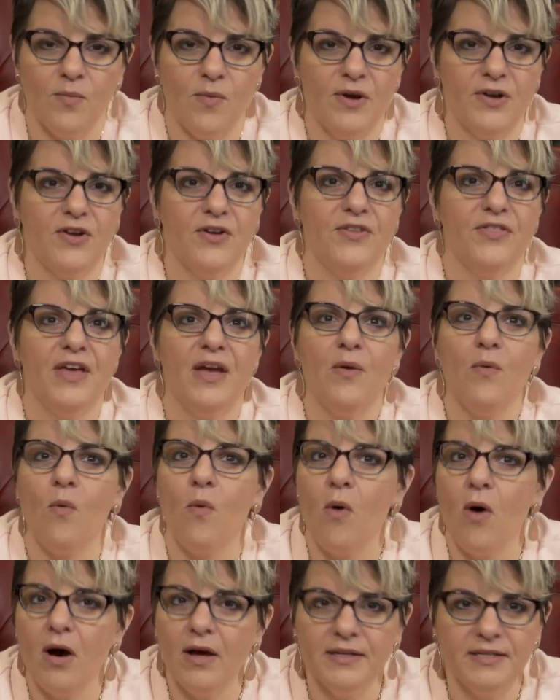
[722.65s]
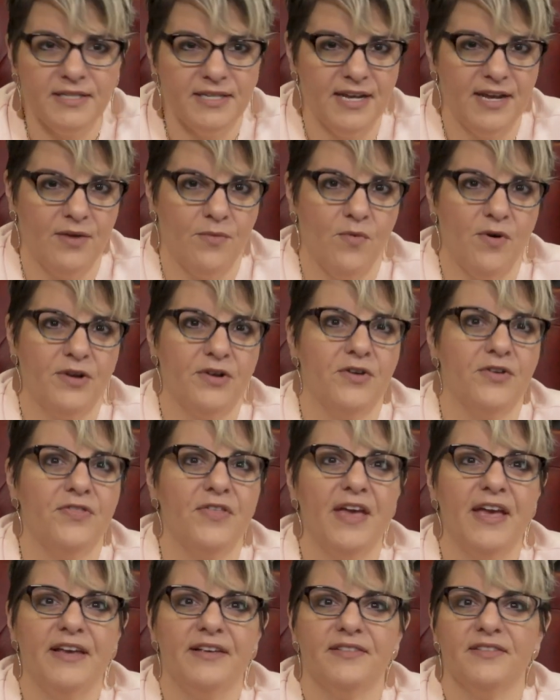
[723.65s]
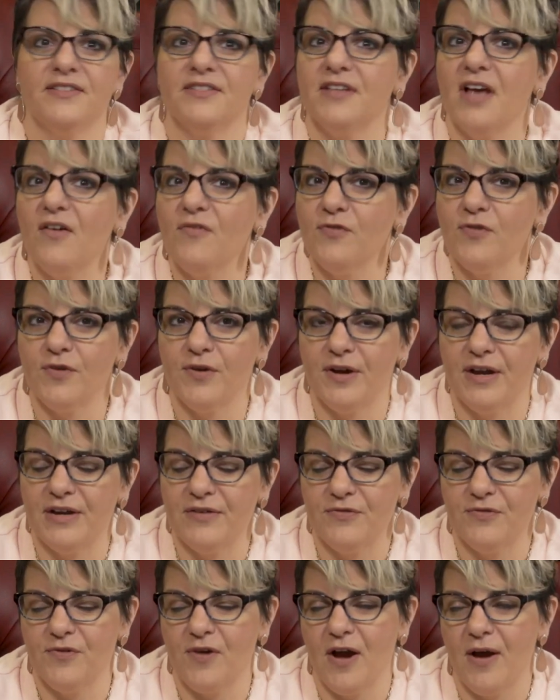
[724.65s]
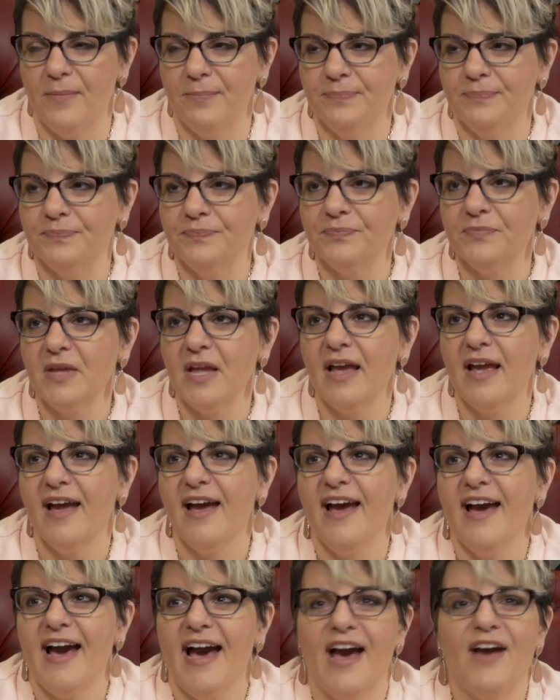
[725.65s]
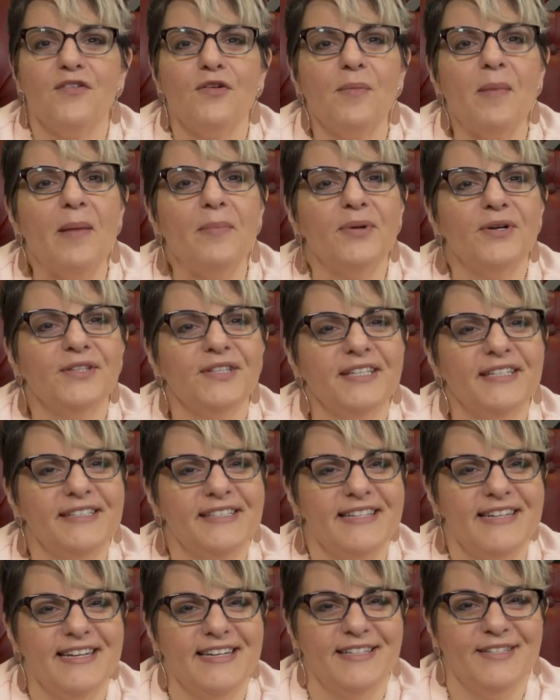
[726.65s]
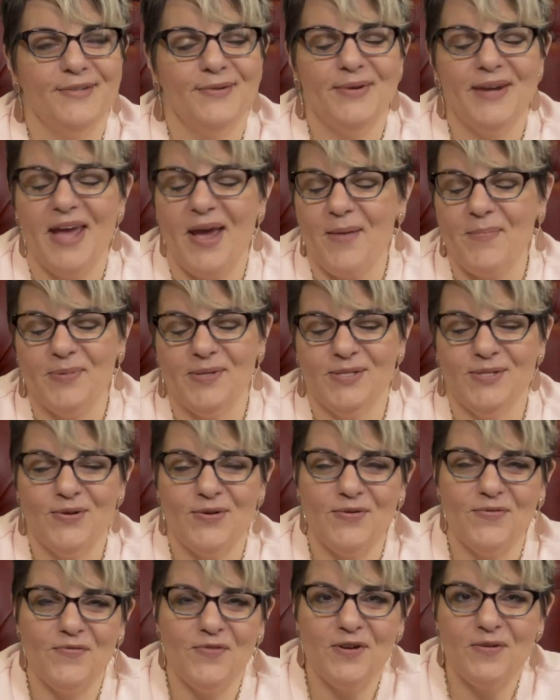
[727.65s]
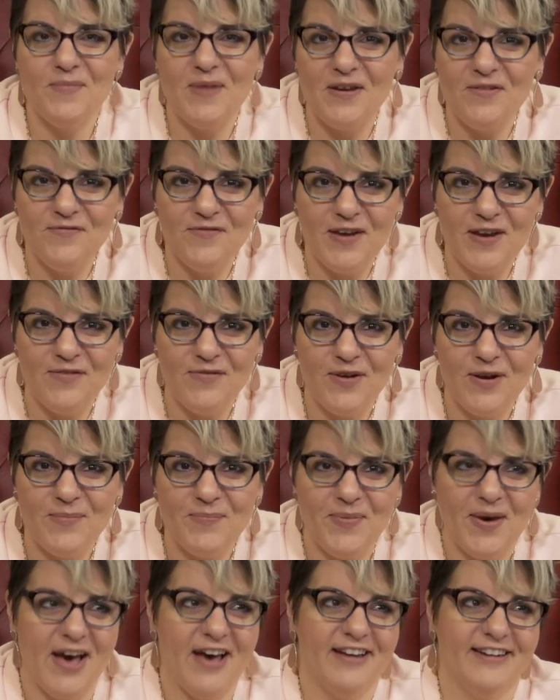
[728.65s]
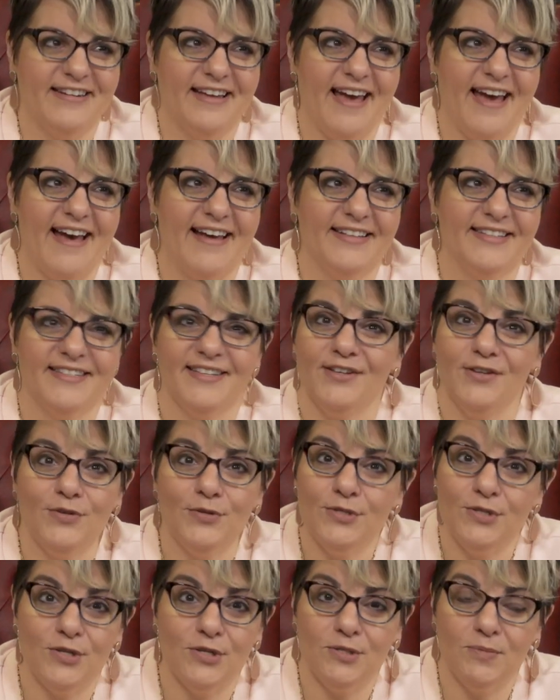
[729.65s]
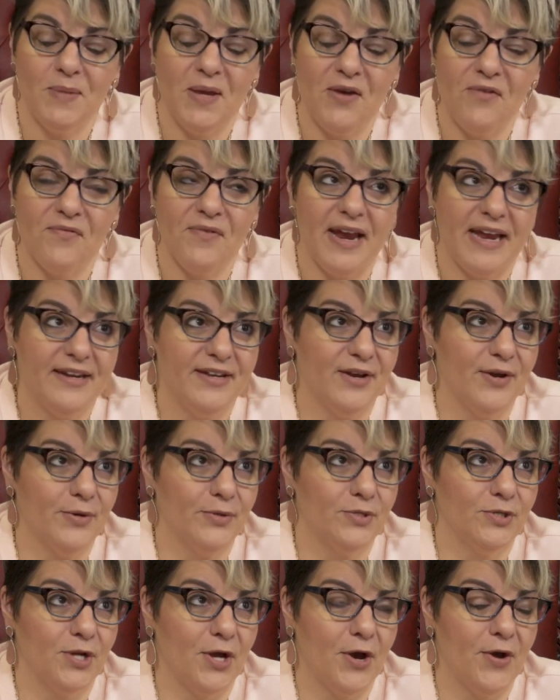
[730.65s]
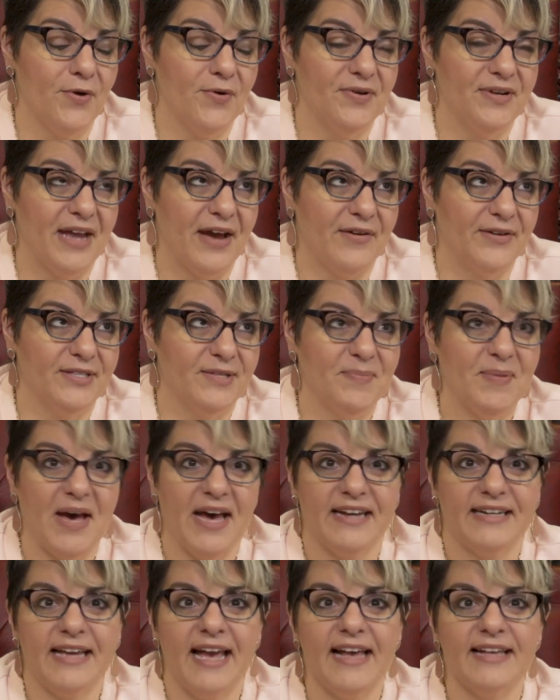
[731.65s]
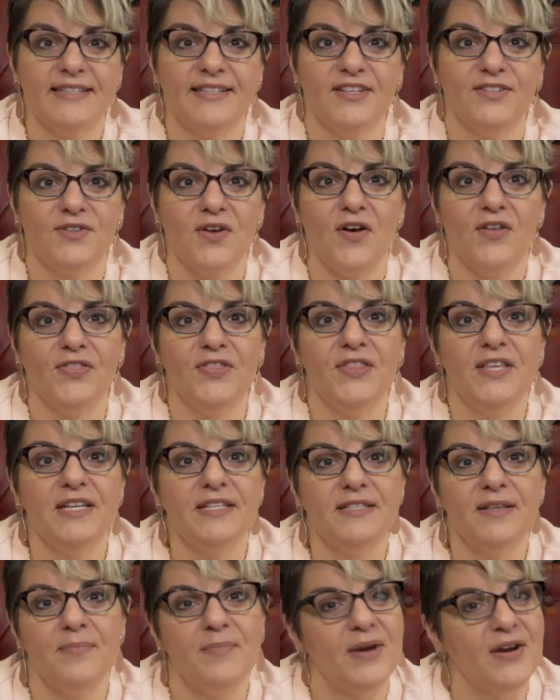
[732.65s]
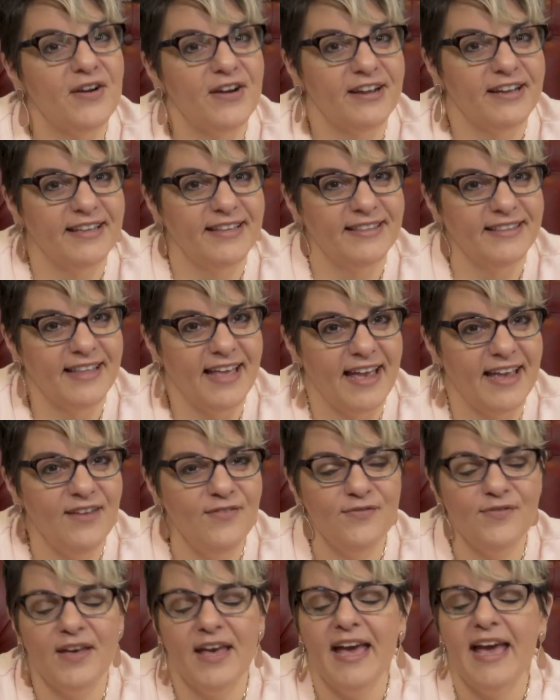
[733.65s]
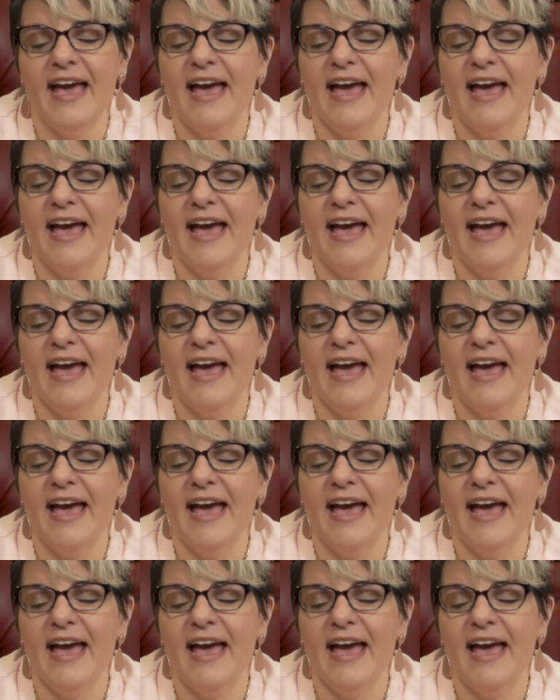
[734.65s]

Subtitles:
What are they wanting? What are they suffering from? I remember listening to an episode of one of my favorite podcasts. It used to just be a radio show. Now it's a podcast. It's called This American Life.